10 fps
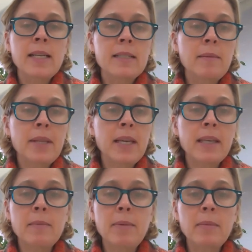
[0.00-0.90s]
something
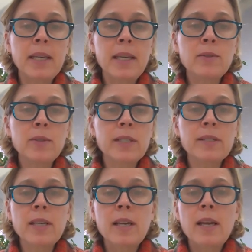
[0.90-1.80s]
in the public
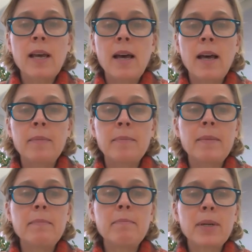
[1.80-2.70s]
interest,
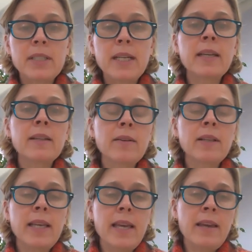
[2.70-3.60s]

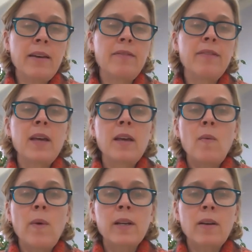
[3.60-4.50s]
particularly if
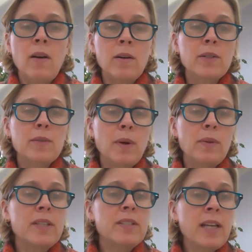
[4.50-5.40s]
when Congress
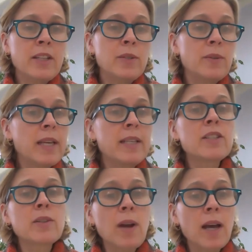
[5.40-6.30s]
wrote the statute, they
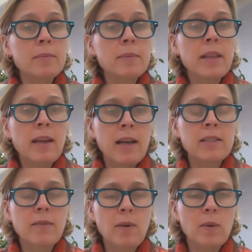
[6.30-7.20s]
described the
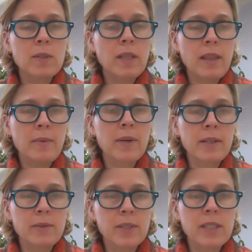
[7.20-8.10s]
kinds of goals that they were
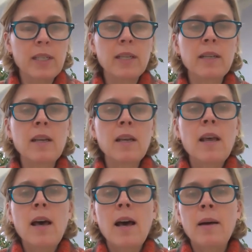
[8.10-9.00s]
interested in.
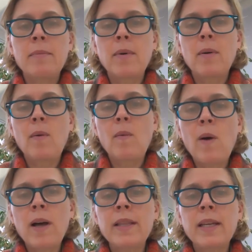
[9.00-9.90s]

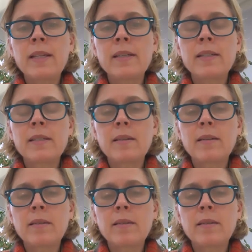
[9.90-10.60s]
One that is,